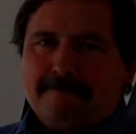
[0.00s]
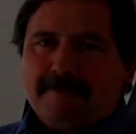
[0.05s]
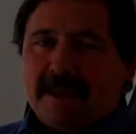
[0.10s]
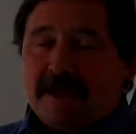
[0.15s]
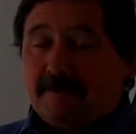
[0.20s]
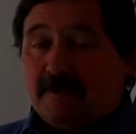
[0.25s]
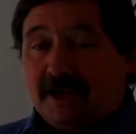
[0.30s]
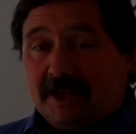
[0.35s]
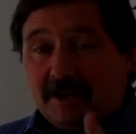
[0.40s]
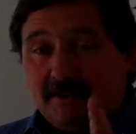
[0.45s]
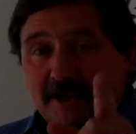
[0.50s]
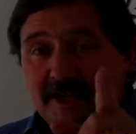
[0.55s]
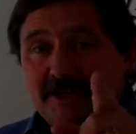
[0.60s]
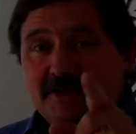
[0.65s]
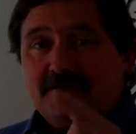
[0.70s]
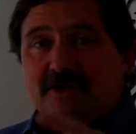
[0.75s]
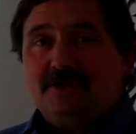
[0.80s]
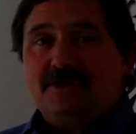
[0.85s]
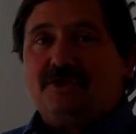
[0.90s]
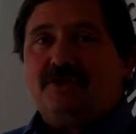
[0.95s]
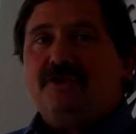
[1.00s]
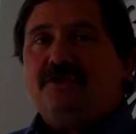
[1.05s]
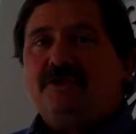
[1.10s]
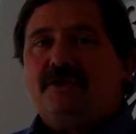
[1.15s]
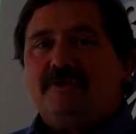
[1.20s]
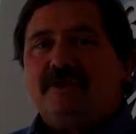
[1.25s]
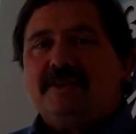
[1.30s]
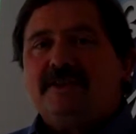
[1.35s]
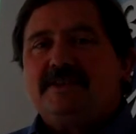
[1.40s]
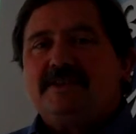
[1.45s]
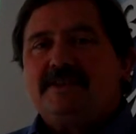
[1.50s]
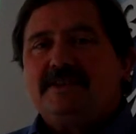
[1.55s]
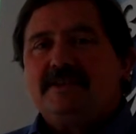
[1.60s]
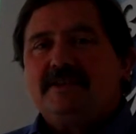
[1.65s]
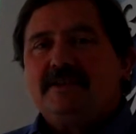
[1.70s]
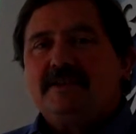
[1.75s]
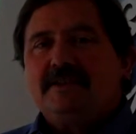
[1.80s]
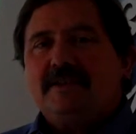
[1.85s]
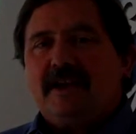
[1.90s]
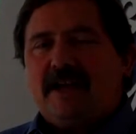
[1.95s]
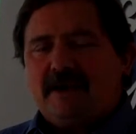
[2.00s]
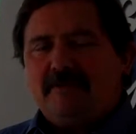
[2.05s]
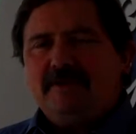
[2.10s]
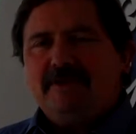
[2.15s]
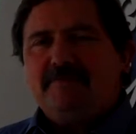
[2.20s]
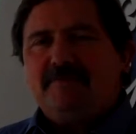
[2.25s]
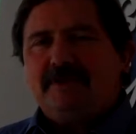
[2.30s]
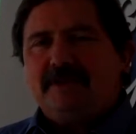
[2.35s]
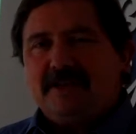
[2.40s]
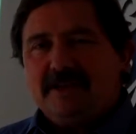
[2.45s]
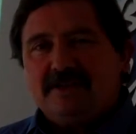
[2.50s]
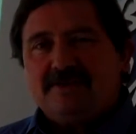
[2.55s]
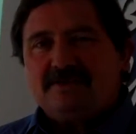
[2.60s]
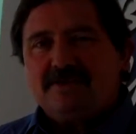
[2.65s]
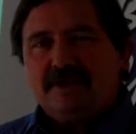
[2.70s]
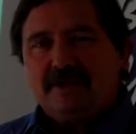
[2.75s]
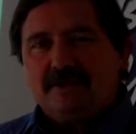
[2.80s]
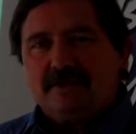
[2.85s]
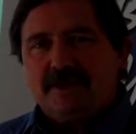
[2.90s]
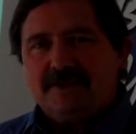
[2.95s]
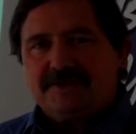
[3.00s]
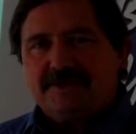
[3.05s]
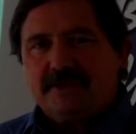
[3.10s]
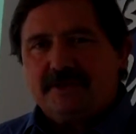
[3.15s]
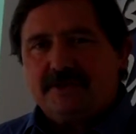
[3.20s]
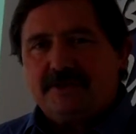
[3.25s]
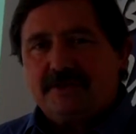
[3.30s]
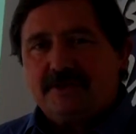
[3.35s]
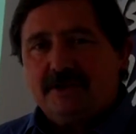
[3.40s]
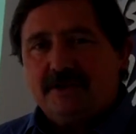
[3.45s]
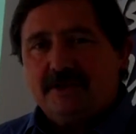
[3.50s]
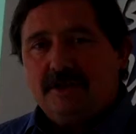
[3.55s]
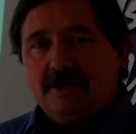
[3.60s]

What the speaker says: Now my question to you is, how many pedestrian crossings